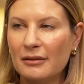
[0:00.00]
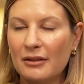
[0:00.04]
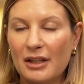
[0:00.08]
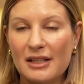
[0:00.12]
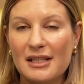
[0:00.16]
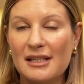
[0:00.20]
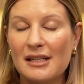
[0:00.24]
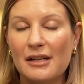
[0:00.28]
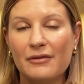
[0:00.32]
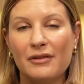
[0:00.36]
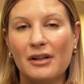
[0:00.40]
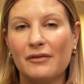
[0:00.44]
I
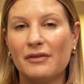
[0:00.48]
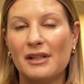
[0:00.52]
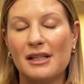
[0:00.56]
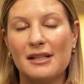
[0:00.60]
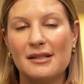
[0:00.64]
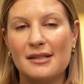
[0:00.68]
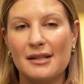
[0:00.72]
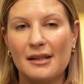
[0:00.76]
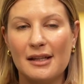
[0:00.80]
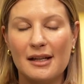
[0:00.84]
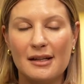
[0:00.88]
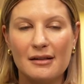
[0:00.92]
didn't even have
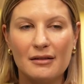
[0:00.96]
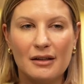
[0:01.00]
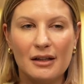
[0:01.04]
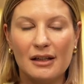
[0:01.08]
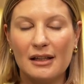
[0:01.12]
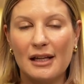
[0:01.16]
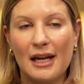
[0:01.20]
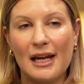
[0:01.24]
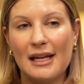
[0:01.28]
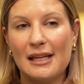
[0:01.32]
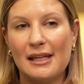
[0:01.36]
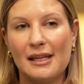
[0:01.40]
kids
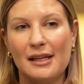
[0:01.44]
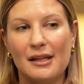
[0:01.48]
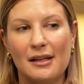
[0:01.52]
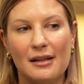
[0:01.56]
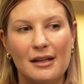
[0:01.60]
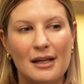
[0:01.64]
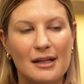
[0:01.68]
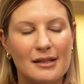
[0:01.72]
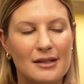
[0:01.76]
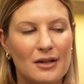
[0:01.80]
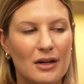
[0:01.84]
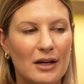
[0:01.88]
a kid at
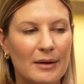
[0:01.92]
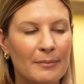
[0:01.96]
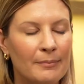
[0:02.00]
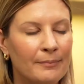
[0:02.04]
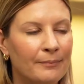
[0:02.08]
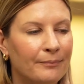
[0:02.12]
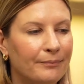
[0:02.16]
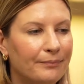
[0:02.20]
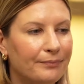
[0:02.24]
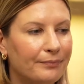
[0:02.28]
that time.